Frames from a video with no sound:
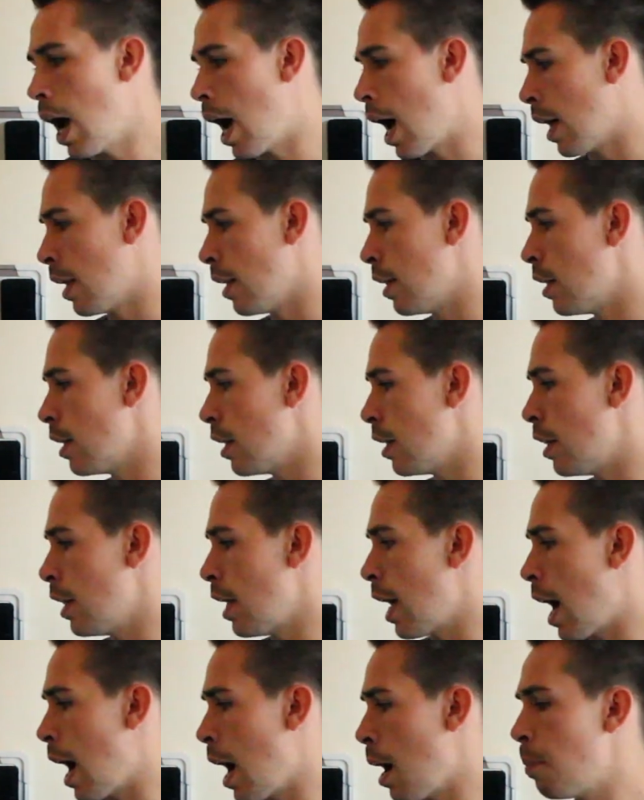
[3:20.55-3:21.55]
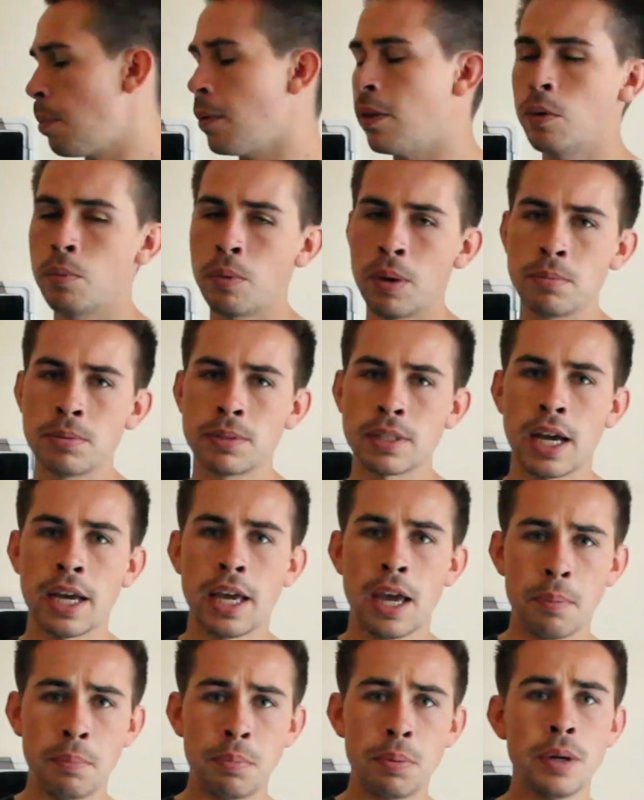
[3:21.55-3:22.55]
and the app and the
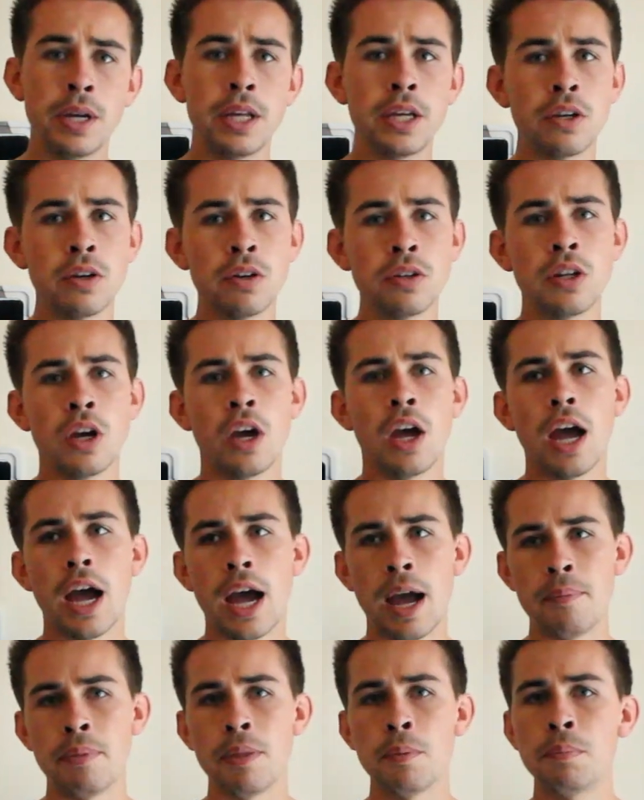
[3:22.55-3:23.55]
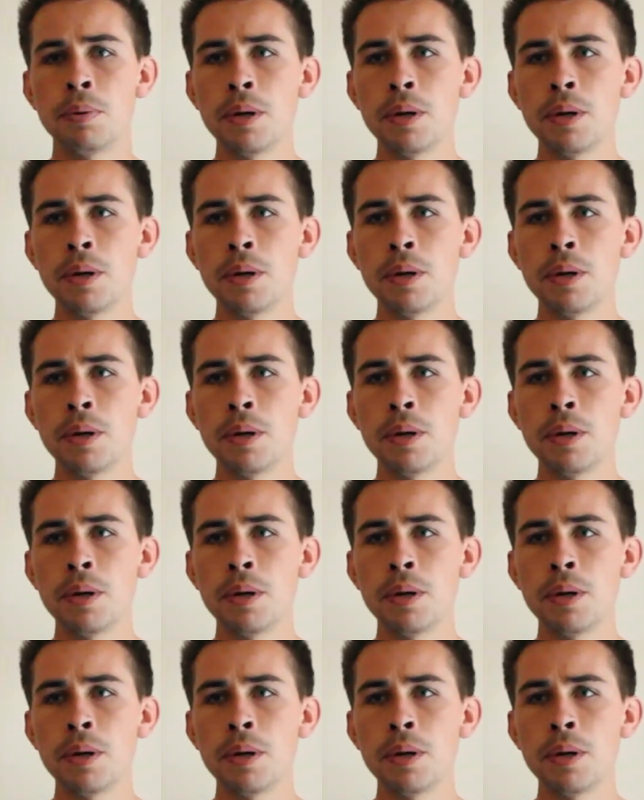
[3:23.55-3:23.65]
website are pretty good, and they're